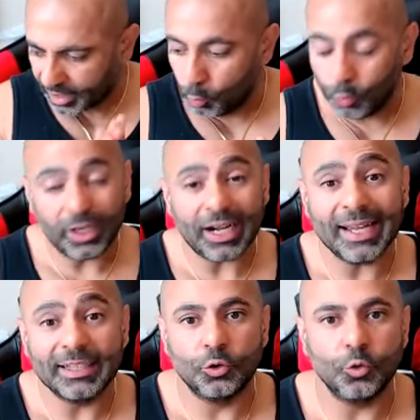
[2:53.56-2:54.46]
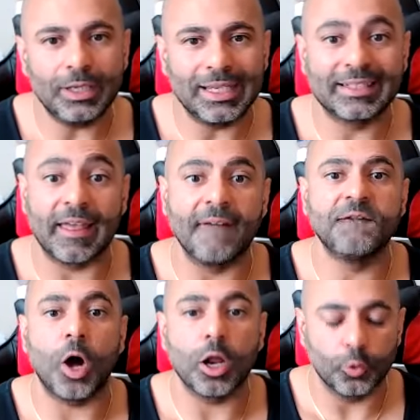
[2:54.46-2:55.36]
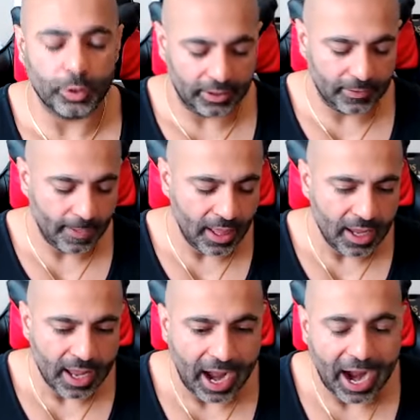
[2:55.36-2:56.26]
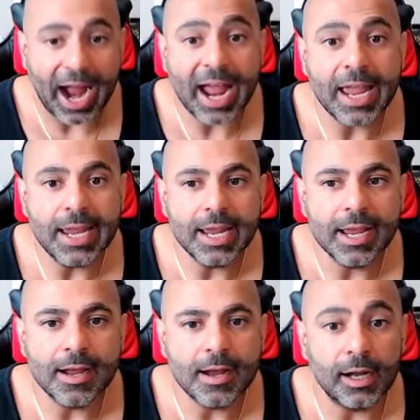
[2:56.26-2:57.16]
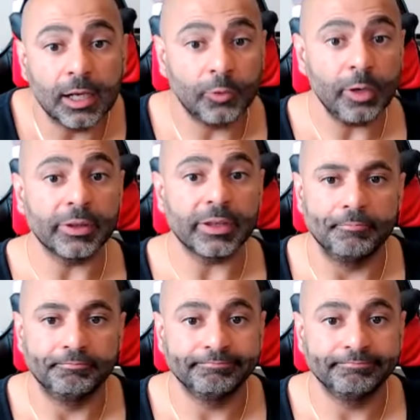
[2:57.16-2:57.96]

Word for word: what i do is the following i agree with them